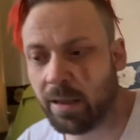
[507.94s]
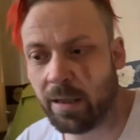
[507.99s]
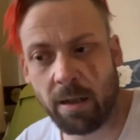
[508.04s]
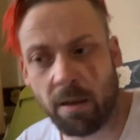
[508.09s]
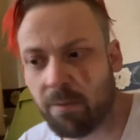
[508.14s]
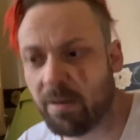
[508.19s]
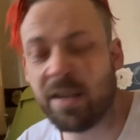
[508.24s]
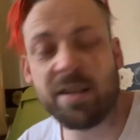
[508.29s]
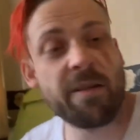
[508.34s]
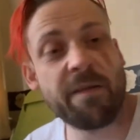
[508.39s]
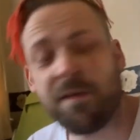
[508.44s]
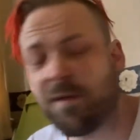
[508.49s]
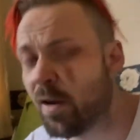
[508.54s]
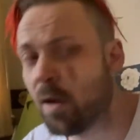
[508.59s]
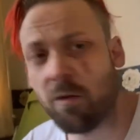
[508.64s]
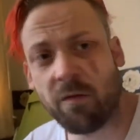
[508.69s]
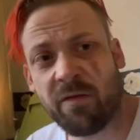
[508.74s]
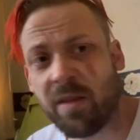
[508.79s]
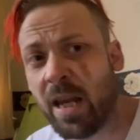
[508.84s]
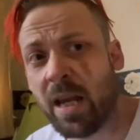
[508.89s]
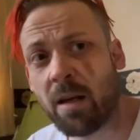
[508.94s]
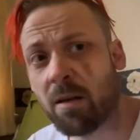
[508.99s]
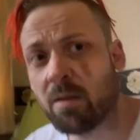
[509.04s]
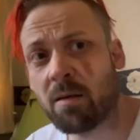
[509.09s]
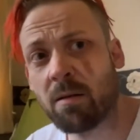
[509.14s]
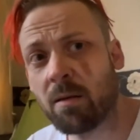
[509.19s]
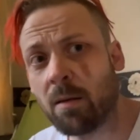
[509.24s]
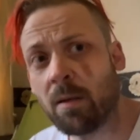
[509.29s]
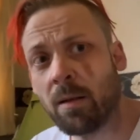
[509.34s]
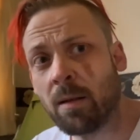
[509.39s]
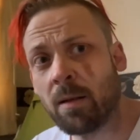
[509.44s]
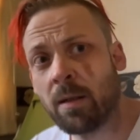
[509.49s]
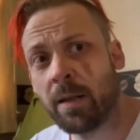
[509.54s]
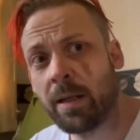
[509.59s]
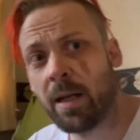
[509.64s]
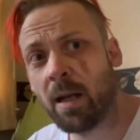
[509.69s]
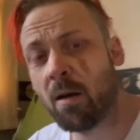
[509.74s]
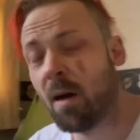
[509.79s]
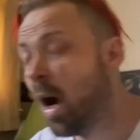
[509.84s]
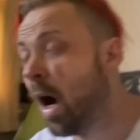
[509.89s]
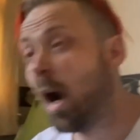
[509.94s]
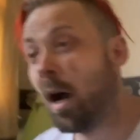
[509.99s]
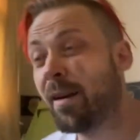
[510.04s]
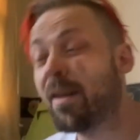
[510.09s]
you know, there's a few things, you know,